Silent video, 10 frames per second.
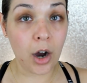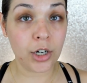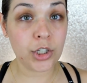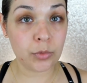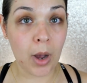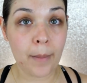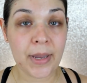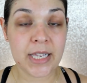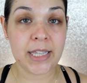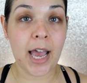our
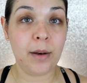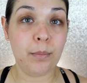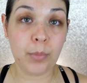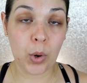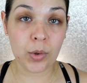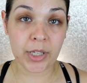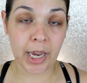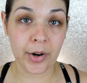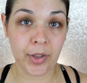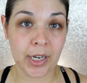swap is that both
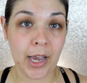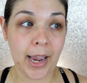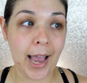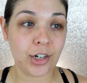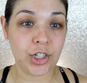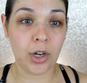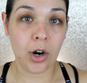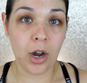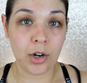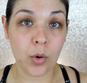Carol and I actually
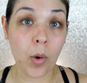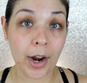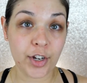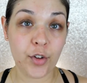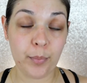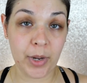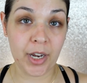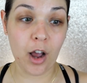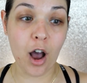are on quite a bit